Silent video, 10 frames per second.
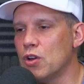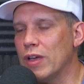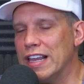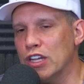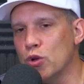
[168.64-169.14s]

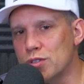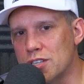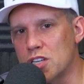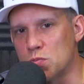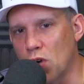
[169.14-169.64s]
He
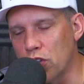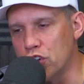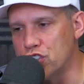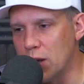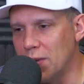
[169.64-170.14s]
loses his
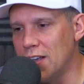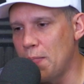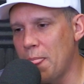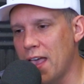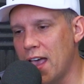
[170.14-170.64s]
brother
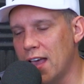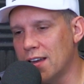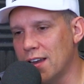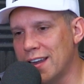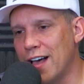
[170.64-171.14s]
Jimmy,
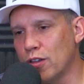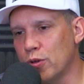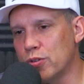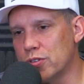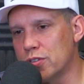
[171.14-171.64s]
and now
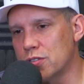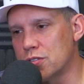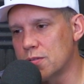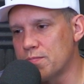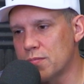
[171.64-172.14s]

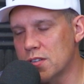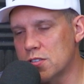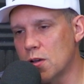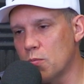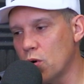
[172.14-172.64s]
loses
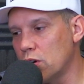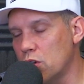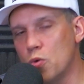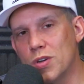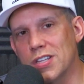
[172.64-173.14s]
someone
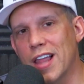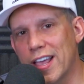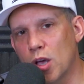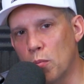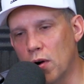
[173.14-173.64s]
who was
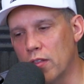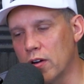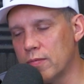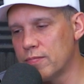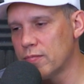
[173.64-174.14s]
like a
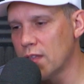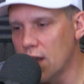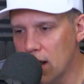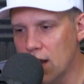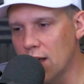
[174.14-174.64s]
brother
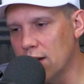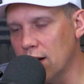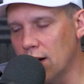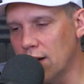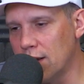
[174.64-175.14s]
in
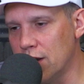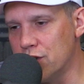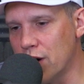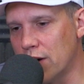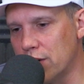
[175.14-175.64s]

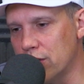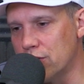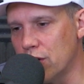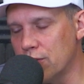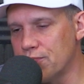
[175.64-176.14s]
Johnny
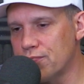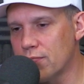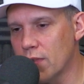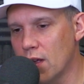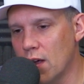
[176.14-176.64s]
Gaudreau.
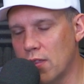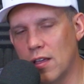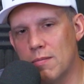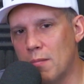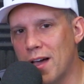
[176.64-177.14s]
I
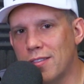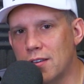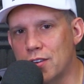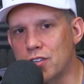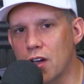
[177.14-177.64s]
think about Matthew
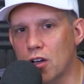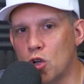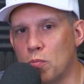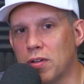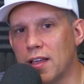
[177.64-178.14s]
Tkachuk,
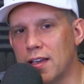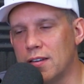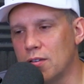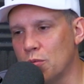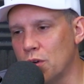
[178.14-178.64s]
who
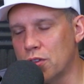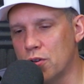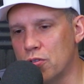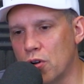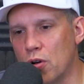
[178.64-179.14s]
played with
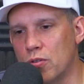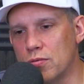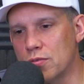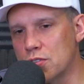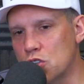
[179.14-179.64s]
Gaudreau
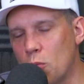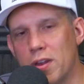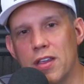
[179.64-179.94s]
so many